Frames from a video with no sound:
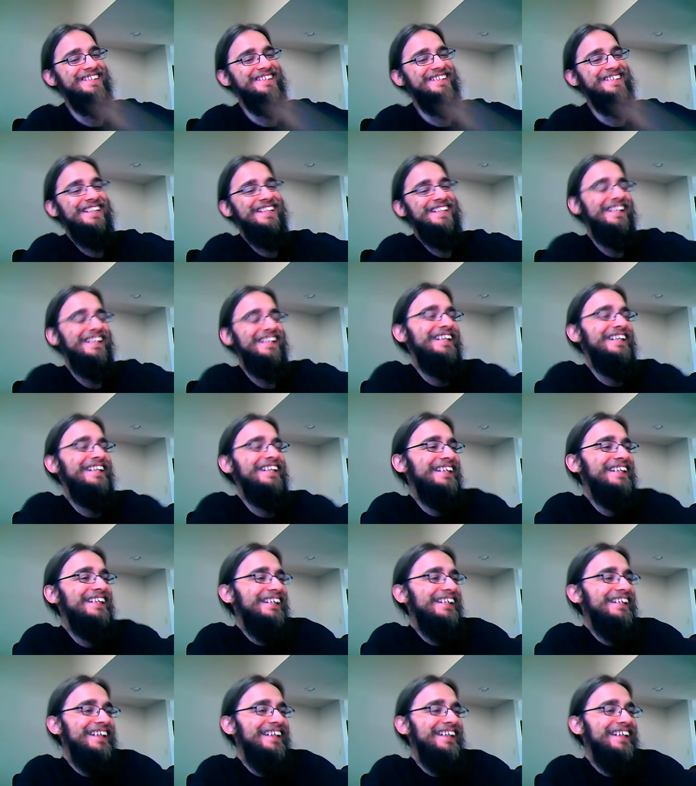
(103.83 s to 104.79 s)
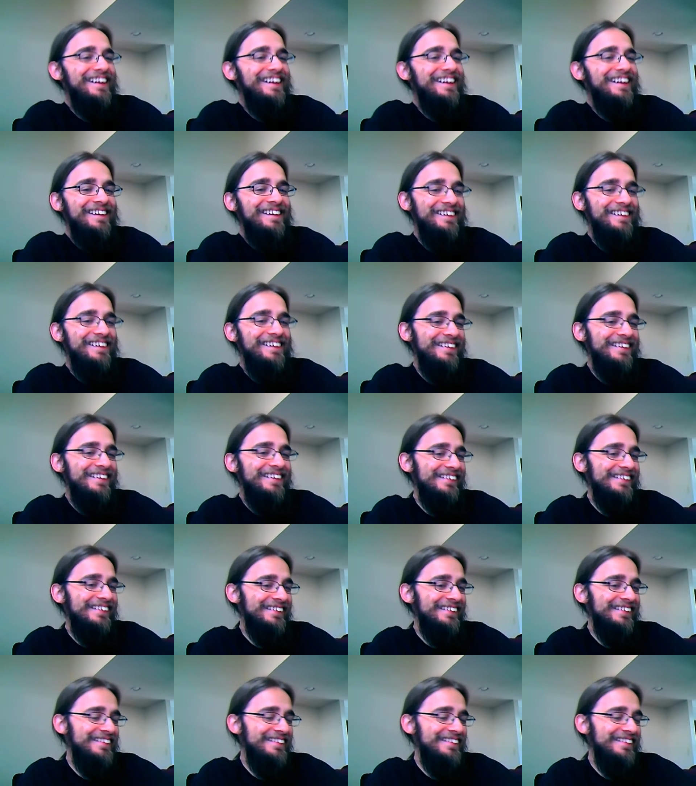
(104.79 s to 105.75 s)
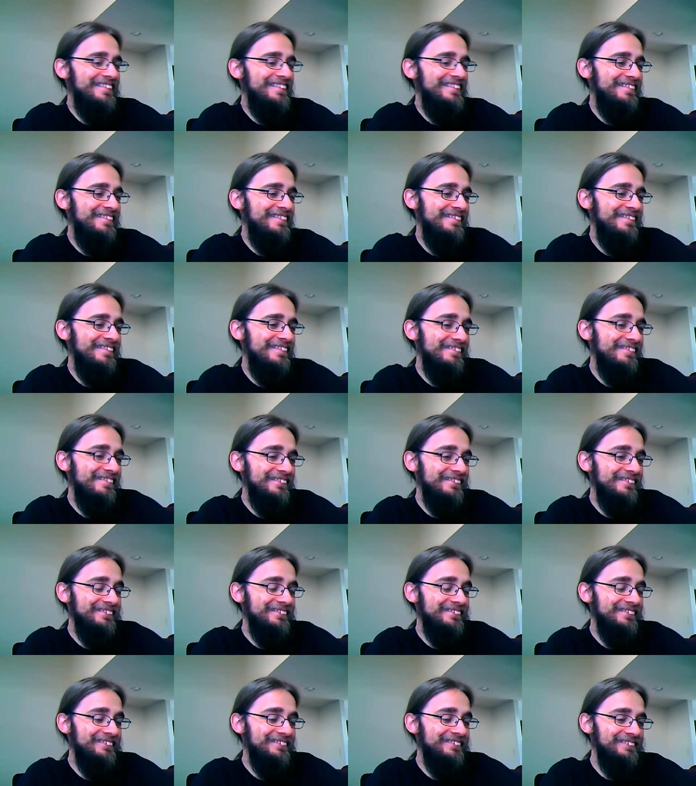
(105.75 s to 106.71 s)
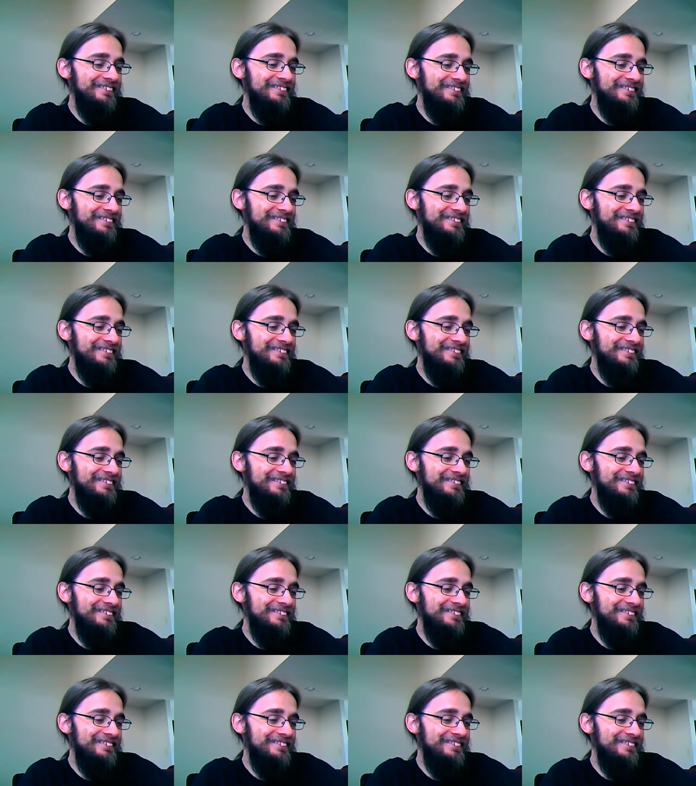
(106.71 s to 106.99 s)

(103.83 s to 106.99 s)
[no speech]